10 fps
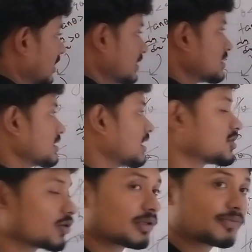is
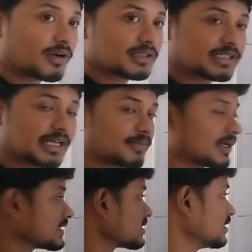also for the same
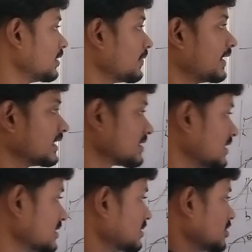case, dy by dx is
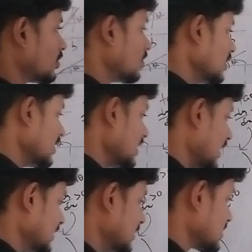less than 0.
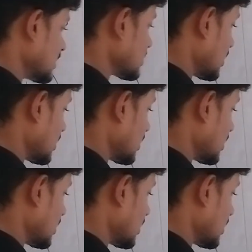In this case